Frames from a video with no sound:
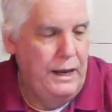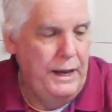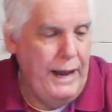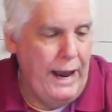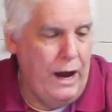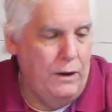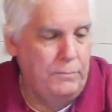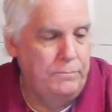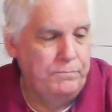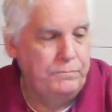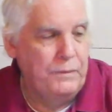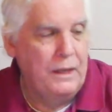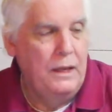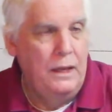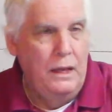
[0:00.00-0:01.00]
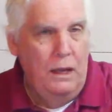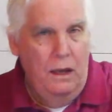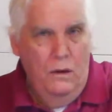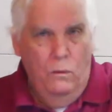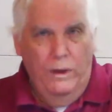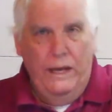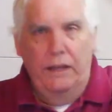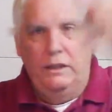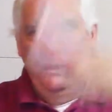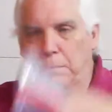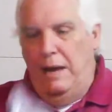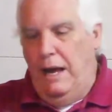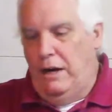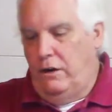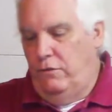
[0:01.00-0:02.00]
Now, we get the
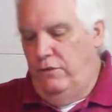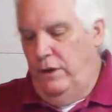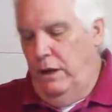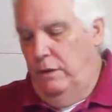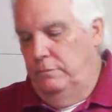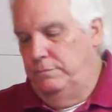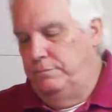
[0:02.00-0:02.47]
microphone.